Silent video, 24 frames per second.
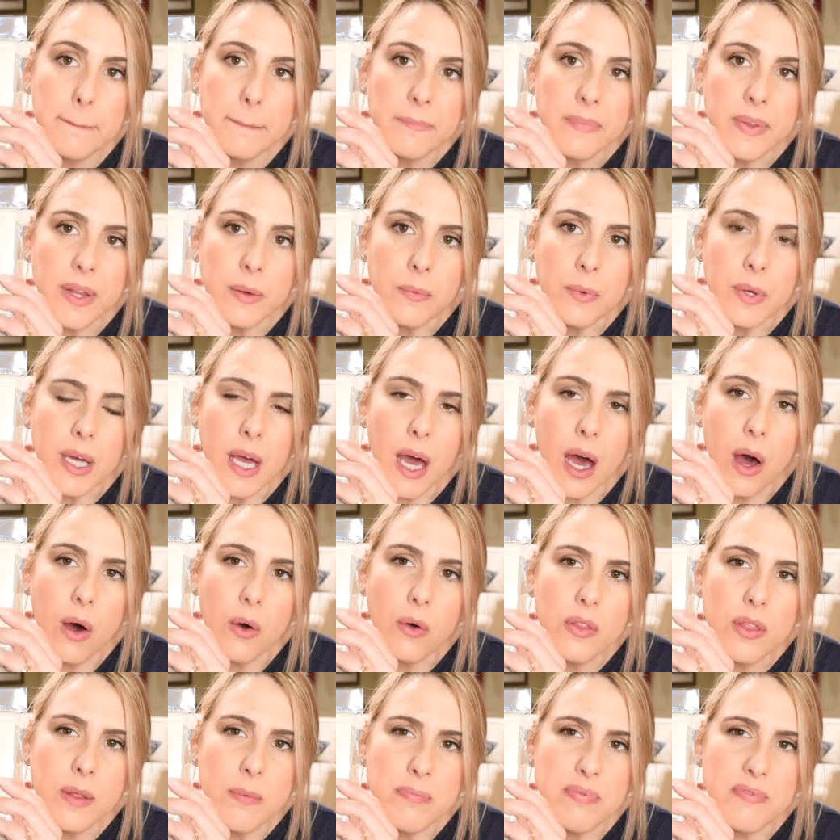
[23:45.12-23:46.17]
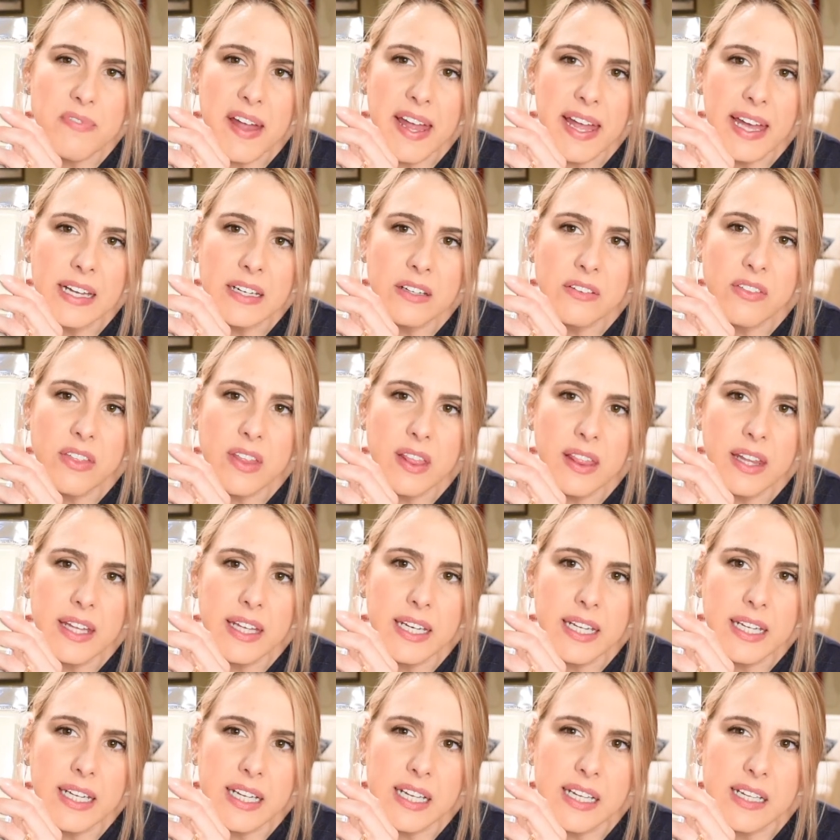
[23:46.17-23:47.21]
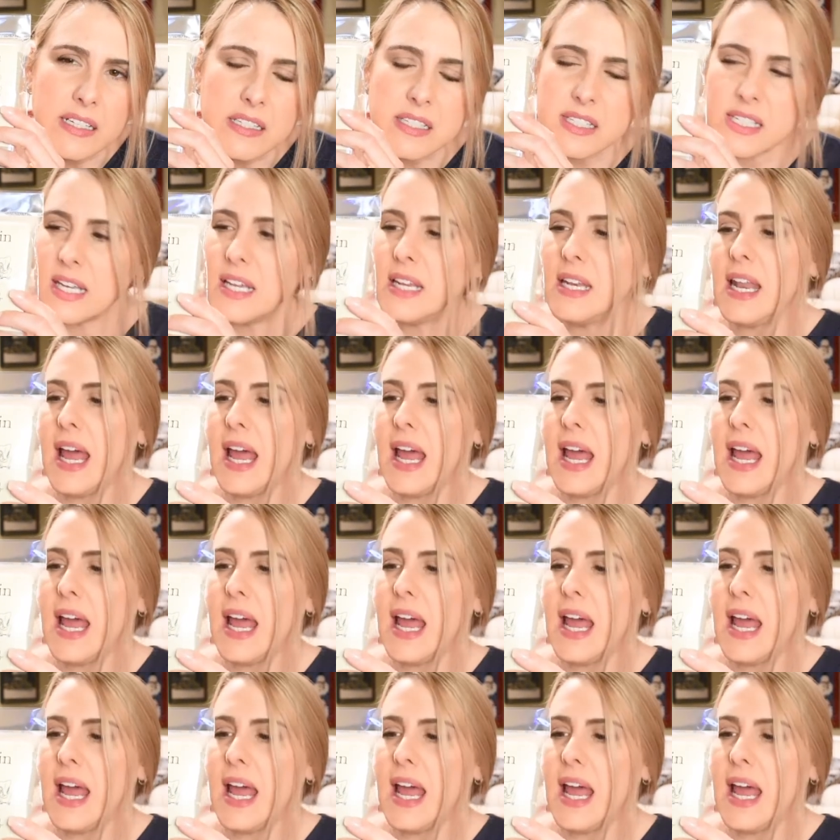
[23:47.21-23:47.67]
there we go, the brand of the linen, and it's in